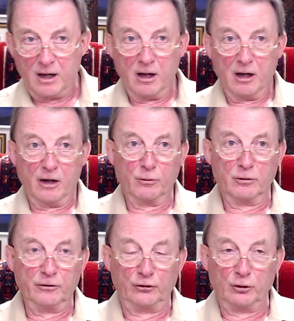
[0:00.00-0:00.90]
and all the
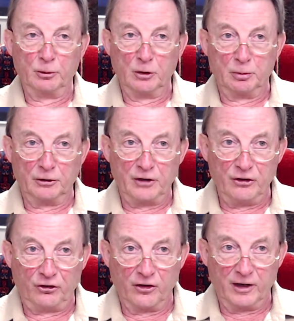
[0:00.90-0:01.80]
super duper
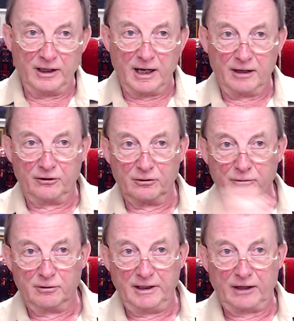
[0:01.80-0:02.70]
attention they get and all
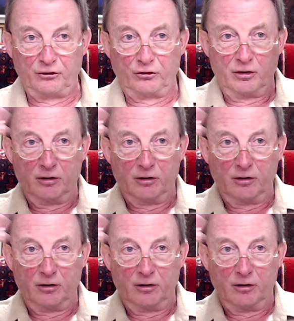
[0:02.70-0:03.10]
the extra